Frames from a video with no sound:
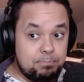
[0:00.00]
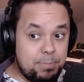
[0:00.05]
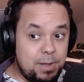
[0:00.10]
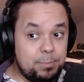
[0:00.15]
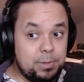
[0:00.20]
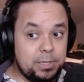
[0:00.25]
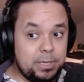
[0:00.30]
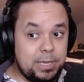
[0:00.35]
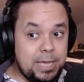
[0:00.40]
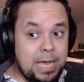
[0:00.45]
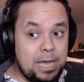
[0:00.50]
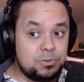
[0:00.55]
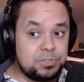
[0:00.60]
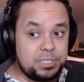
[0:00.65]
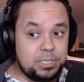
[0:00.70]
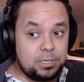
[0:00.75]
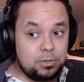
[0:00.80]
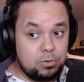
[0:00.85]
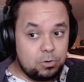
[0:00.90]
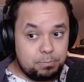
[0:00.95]
public
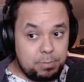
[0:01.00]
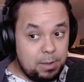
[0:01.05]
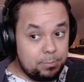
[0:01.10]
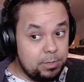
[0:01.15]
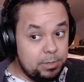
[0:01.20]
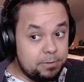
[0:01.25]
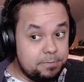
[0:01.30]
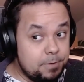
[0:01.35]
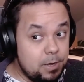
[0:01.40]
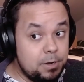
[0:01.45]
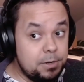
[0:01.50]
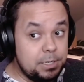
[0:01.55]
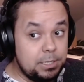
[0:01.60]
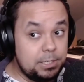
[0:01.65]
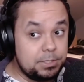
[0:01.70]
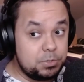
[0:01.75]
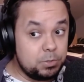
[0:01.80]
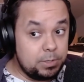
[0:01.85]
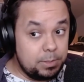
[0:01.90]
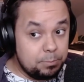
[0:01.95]
housing or public
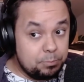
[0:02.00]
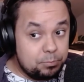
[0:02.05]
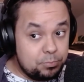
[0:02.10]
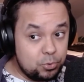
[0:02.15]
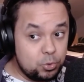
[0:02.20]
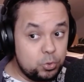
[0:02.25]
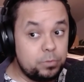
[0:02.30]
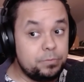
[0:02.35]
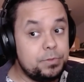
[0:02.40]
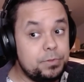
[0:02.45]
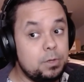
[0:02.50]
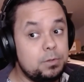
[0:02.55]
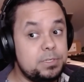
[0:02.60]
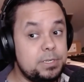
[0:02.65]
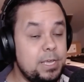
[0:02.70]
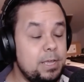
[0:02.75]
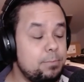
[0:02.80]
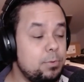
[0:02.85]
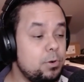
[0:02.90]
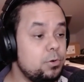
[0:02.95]
funding to improve those
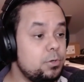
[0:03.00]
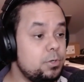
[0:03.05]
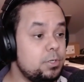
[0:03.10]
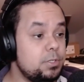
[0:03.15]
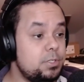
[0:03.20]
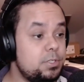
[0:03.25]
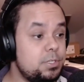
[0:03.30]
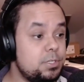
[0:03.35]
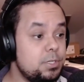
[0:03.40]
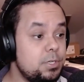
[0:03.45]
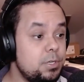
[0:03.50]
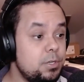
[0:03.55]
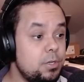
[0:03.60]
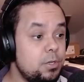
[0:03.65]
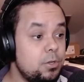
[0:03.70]
neighborhoods,